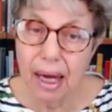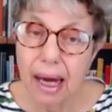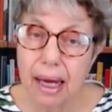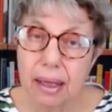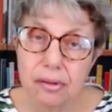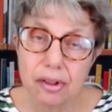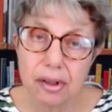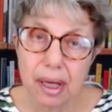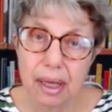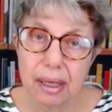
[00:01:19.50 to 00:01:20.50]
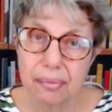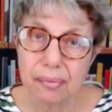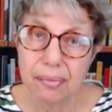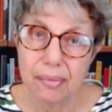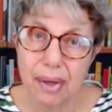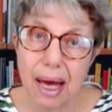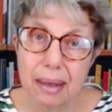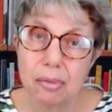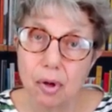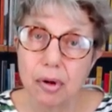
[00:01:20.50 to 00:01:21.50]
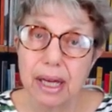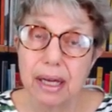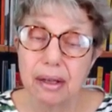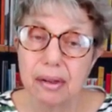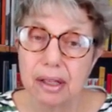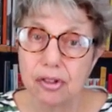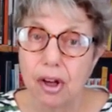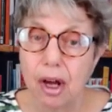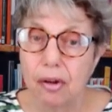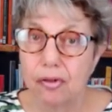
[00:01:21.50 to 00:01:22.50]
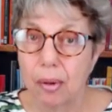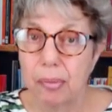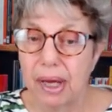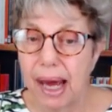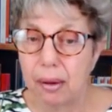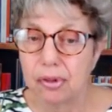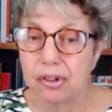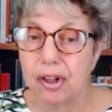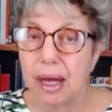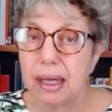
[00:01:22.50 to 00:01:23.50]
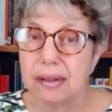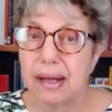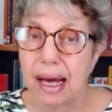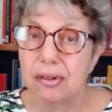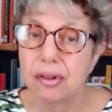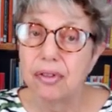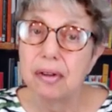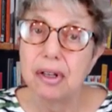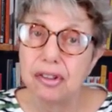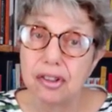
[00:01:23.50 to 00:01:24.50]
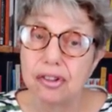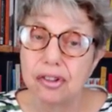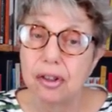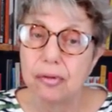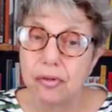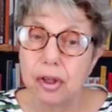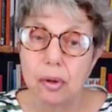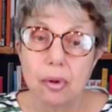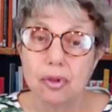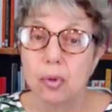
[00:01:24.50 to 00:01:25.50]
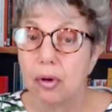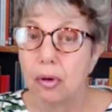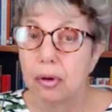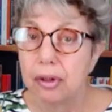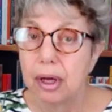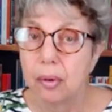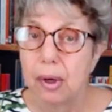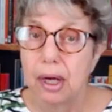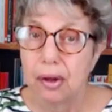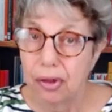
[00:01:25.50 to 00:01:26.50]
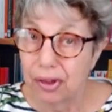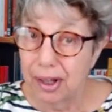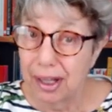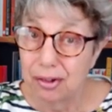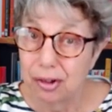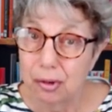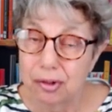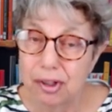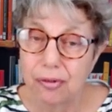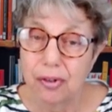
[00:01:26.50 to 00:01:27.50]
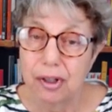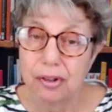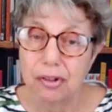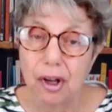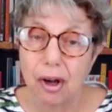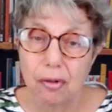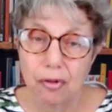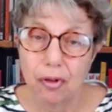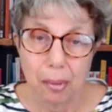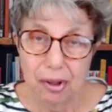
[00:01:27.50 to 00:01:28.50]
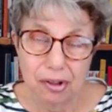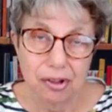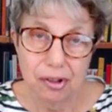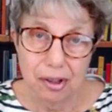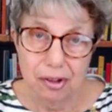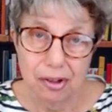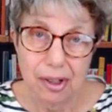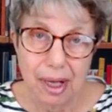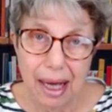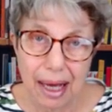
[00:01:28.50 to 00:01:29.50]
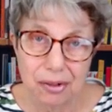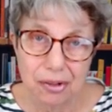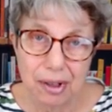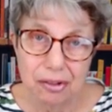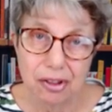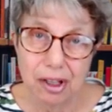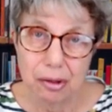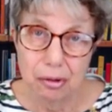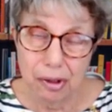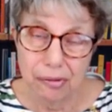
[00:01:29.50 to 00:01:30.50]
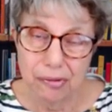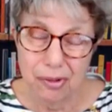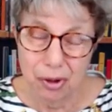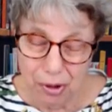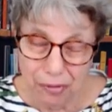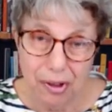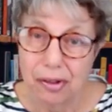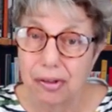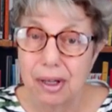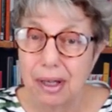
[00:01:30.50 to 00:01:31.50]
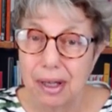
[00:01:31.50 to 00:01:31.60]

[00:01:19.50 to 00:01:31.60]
And I'm looking at this from the outside and a very distant view. As we all know, things look different from a distance, as Nancy Griffith